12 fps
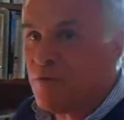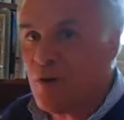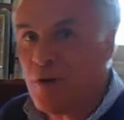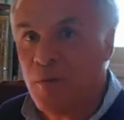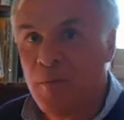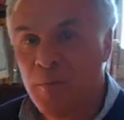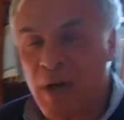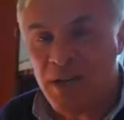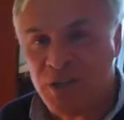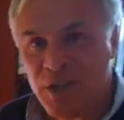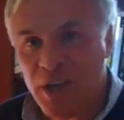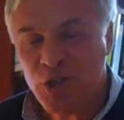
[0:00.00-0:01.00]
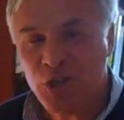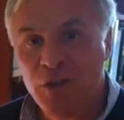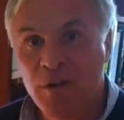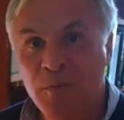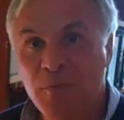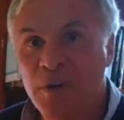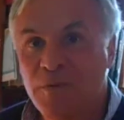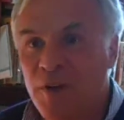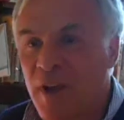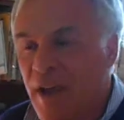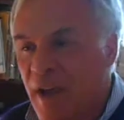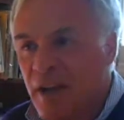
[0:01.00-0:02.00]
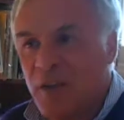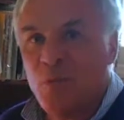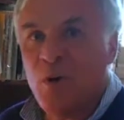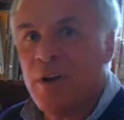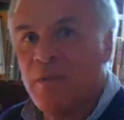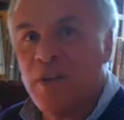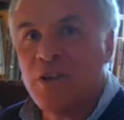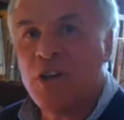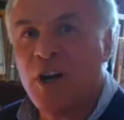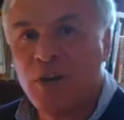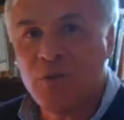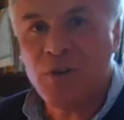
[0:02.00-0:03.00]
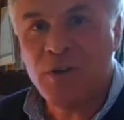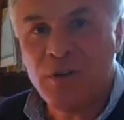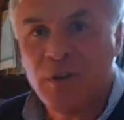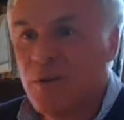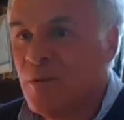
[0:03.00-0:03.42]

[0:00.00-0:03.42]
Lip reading: for my station, but for any one of these 100